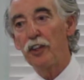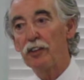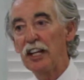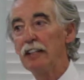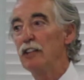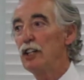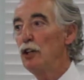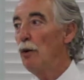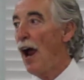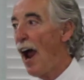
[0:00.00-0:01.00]
thing that
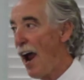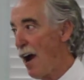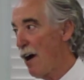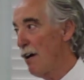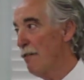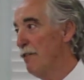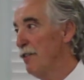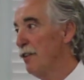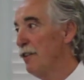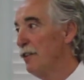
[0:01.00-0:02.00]
you have
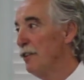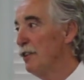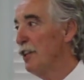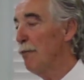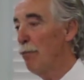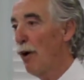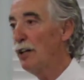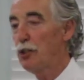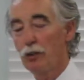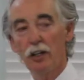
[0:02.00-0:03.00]
that
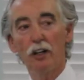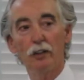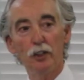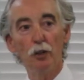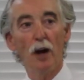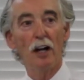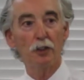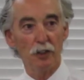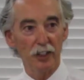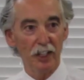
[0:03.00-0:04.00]
brought you here. You
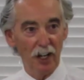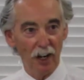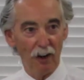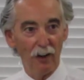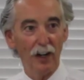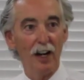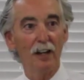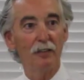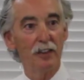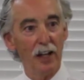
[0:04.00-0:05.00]
actually care.
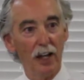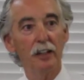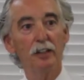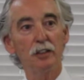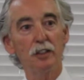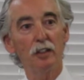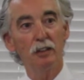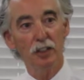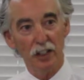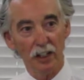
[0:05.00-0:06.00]
And that is the
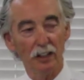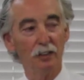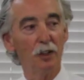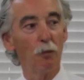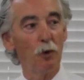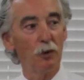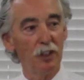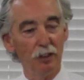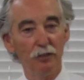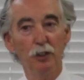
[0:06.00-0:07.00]
thing that will
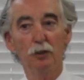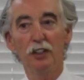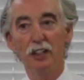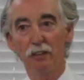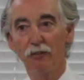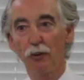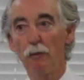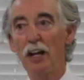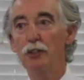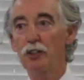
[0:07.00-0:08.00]
give you the
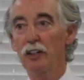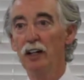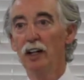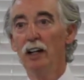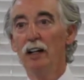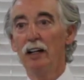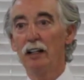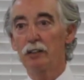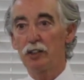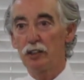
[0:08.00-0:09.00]
information.
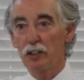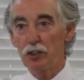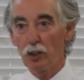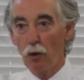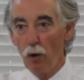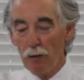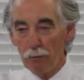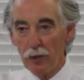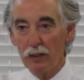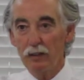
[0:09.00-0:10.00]
It's this
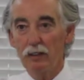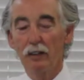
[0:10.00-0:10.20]
equipment